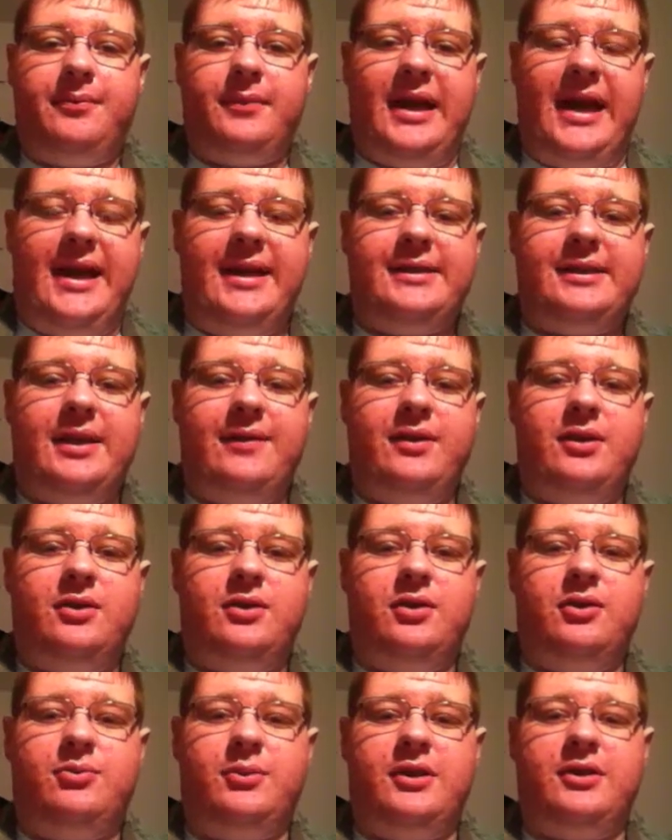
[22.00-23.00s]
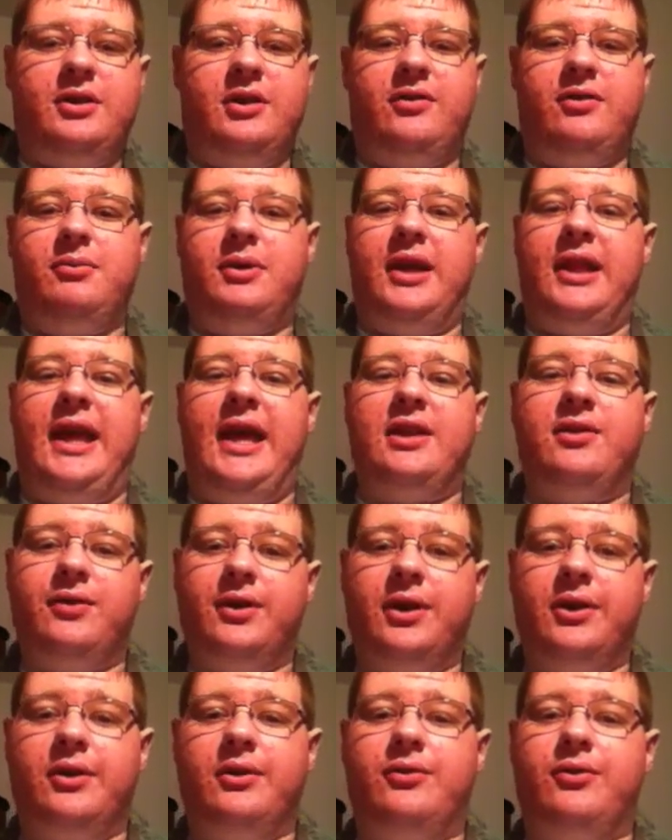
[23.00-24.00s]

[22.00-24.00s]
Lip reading: As I've introduced myself in my last video,